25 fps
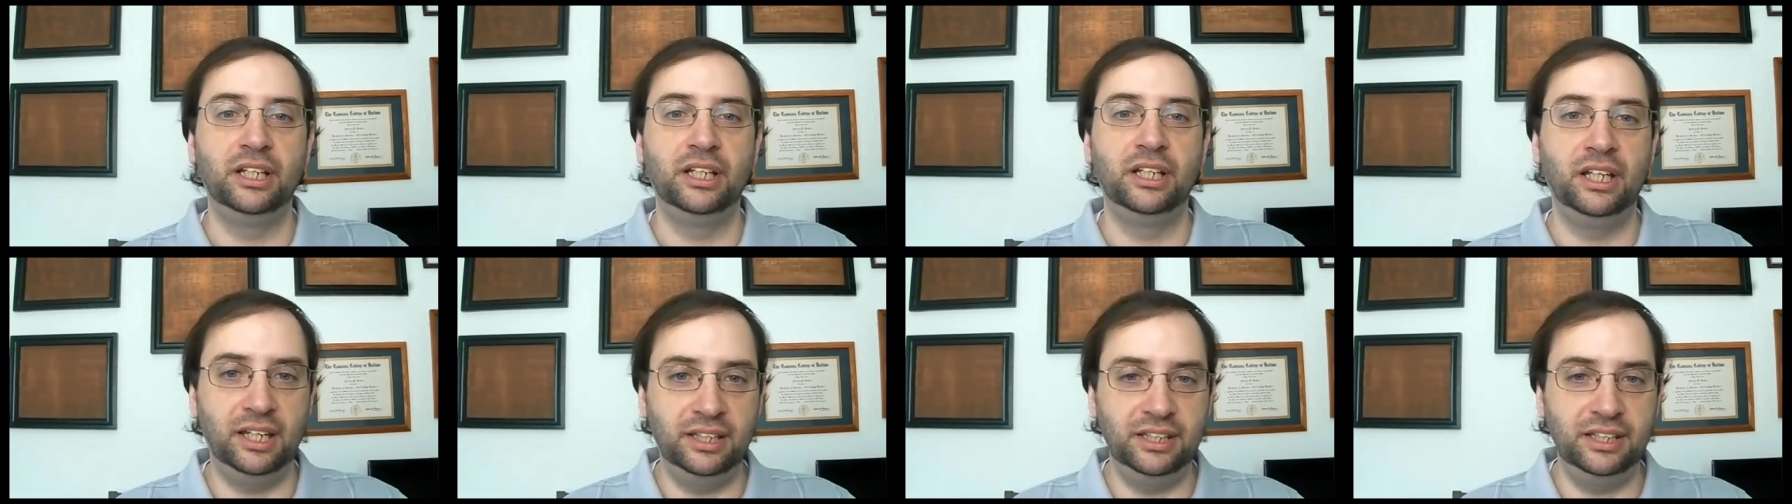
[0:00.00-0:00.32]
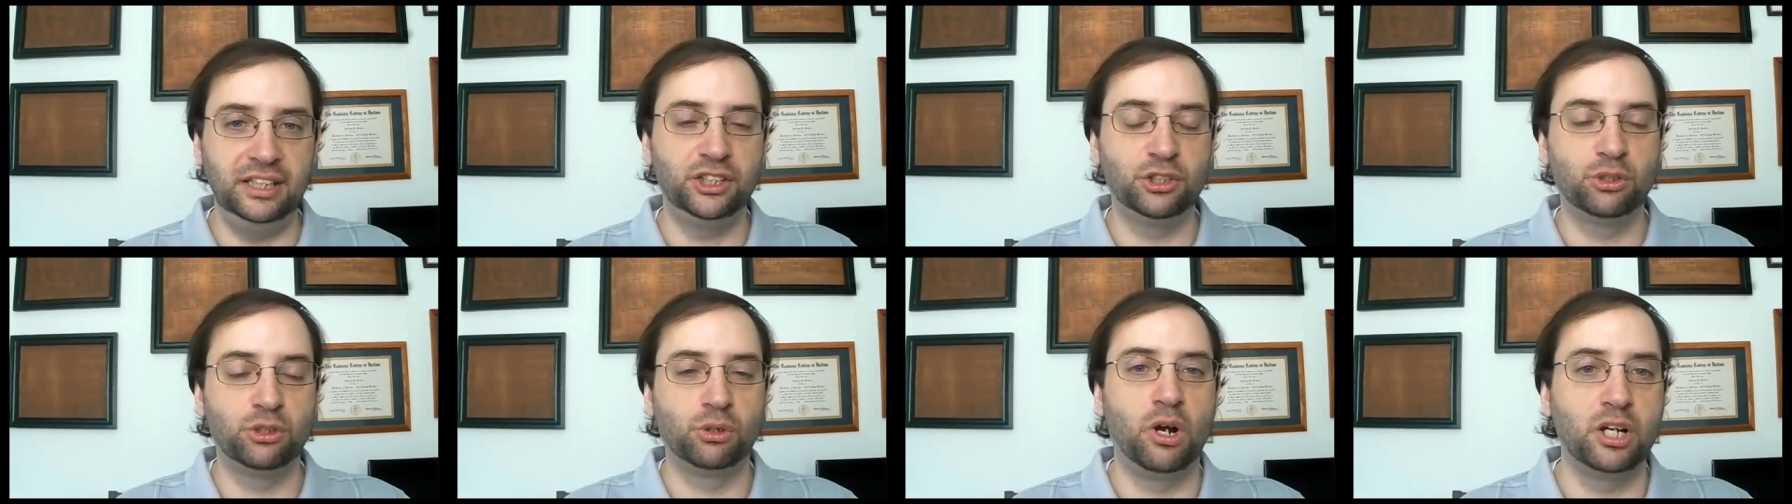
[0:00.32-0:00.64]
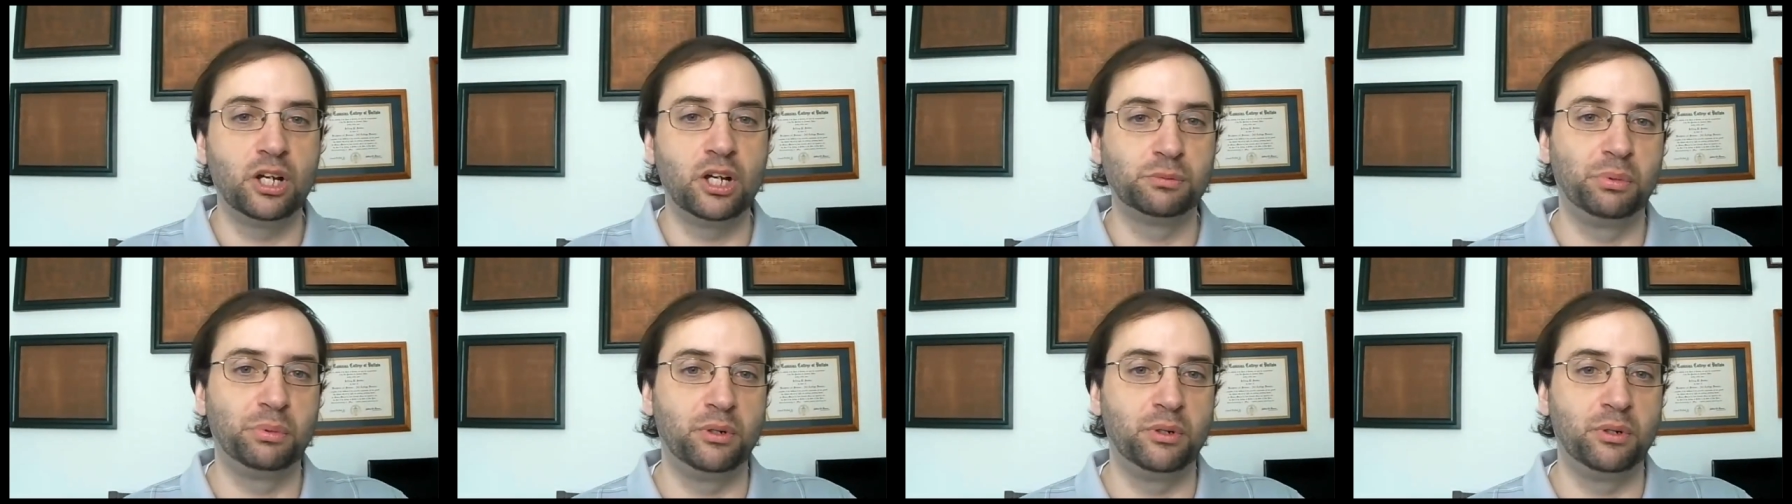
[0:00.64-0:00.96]
in these
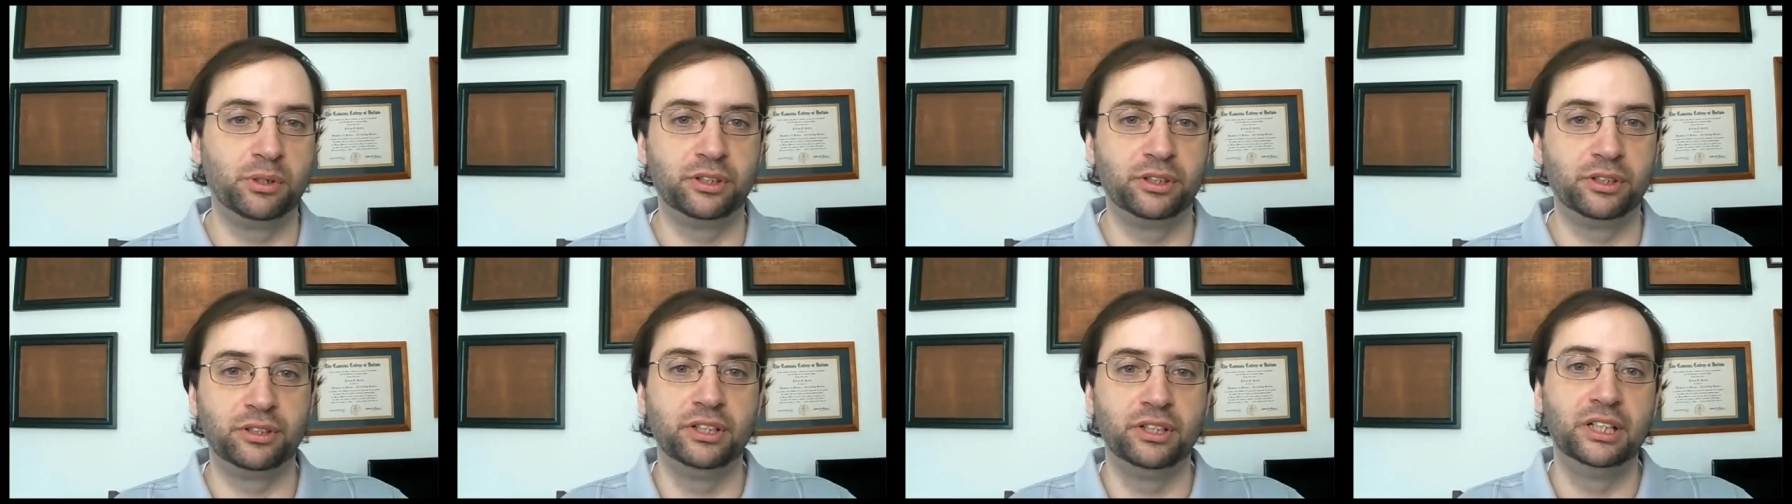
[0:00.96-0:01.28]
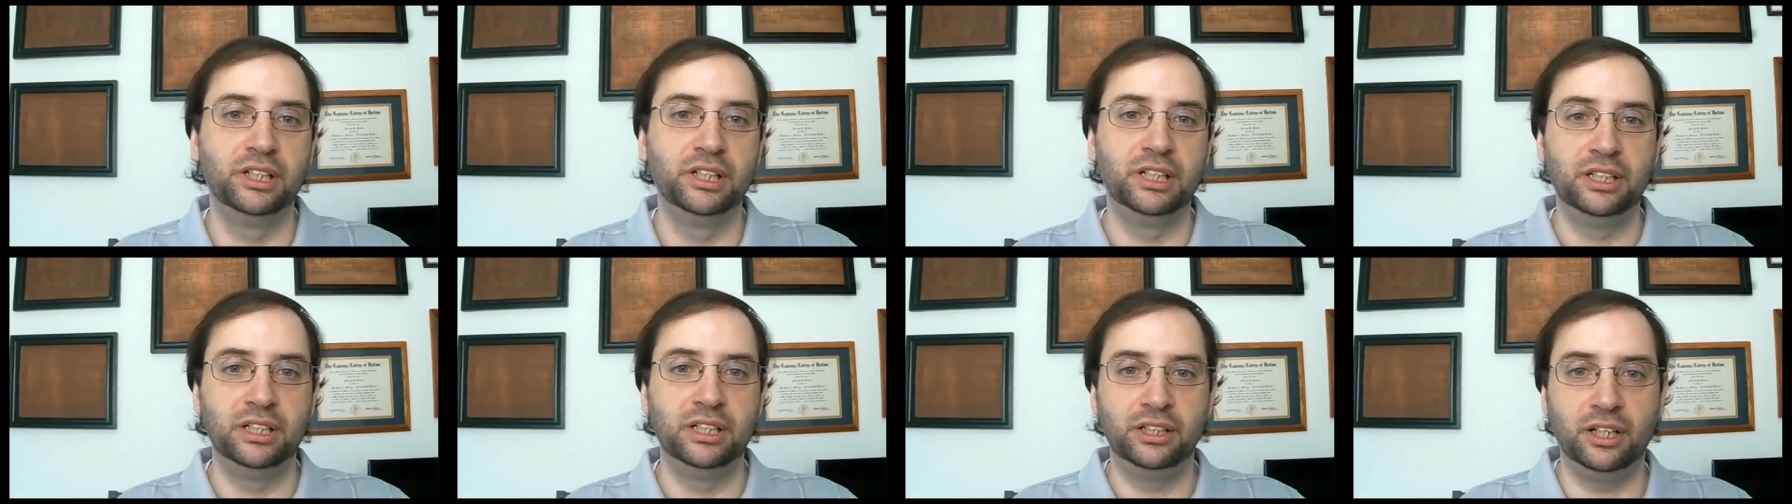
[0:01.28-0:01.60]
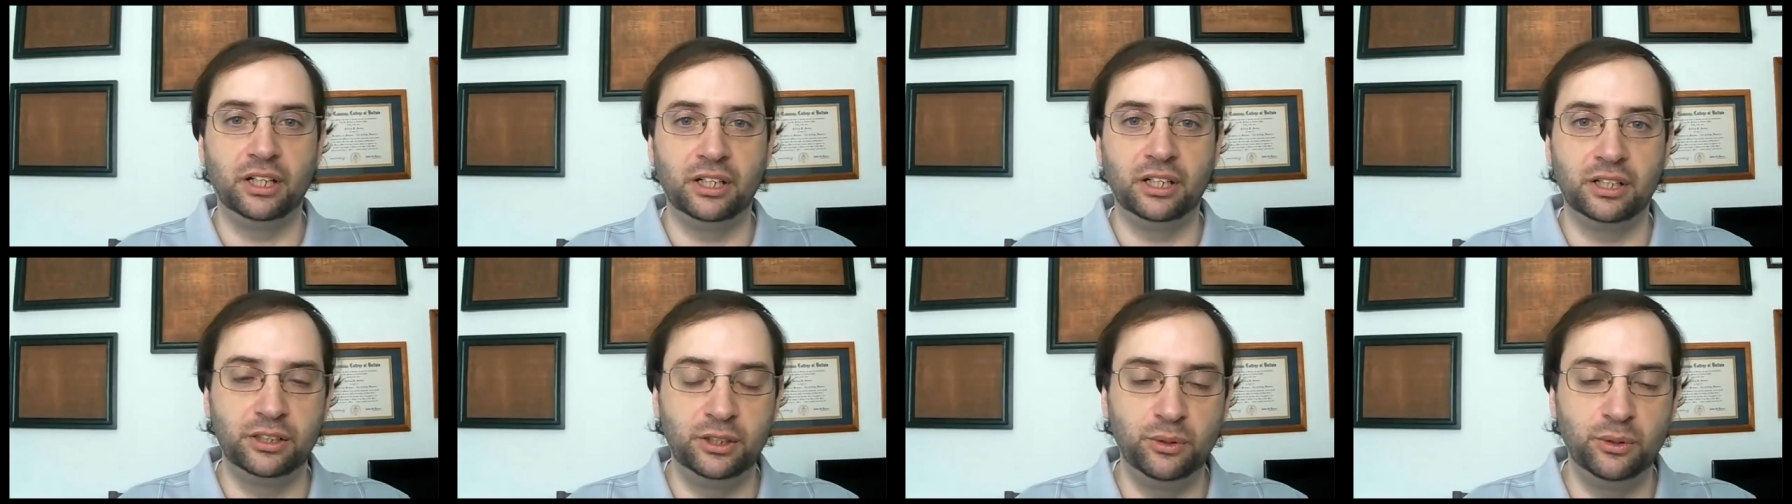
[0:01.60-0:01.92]
cross border
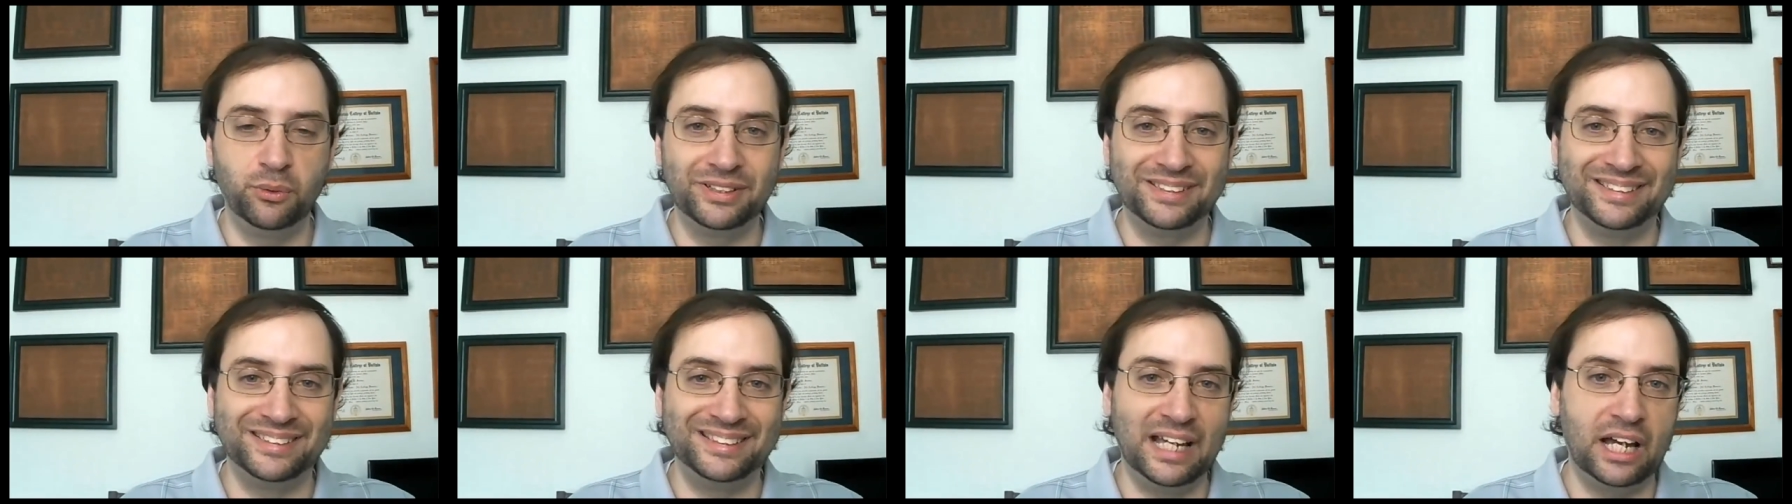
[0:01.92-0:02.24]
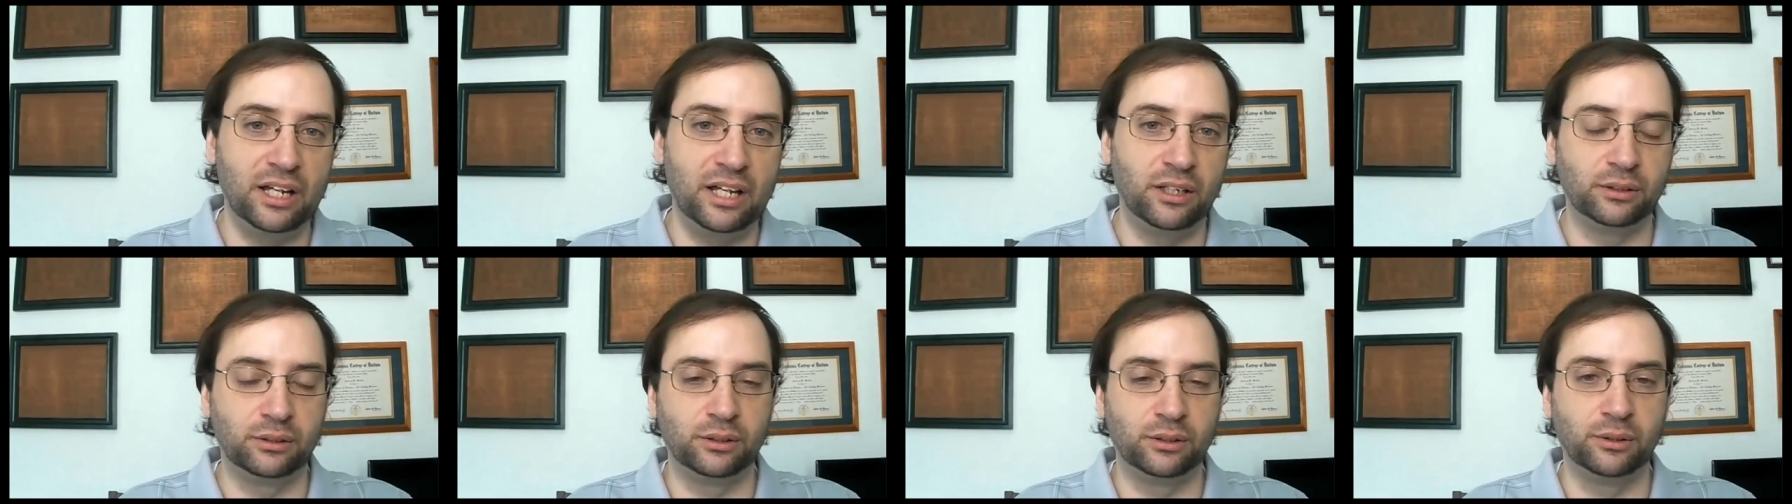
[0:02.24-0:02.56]
uh, US dollar